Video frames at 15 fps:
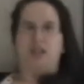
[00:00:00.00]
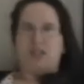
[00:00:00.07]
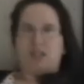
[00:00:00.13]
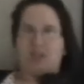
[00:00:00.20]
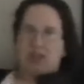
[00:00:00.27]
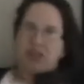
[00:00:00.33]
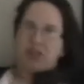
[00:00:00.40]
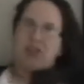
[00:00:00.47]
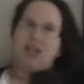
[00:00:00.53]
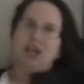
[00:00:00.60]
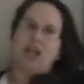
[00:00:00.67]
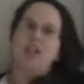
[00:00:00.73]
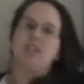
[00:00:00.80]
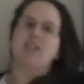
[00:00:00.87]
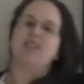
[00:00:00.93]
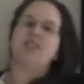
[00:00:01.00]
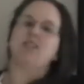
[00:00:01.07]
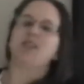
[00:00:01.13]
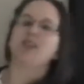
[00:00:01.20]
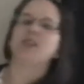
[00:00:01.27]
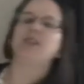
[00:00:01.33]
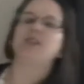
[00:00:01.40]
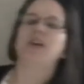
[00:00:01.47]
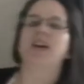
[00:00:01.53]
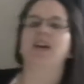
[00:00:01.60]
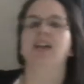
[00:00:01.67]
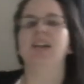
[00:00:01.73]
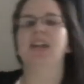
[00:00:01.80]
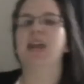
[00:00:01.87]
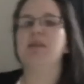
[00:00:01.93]
it's good that AJ's sort of
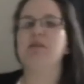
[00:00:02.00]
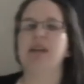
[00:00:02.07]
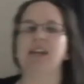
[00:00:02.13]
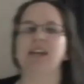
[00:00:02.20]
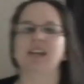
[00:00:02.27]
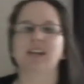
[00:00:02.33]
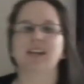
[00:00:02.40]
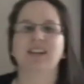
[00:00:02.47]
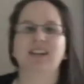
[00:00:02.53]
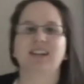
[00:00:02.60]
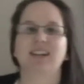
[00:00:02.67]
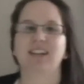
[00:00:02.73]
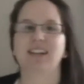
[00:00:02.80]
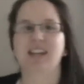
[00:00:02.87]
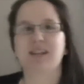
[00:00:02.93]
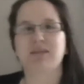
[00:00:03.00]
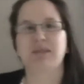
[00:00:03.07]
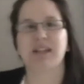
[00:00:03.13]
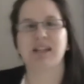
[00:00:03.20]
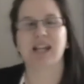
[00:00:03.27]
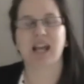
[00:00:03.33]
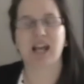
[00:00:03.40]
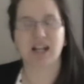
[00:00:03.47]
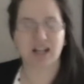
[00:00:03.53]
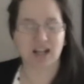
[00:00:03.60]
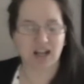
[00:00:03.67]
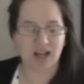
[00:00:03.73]
keeping that.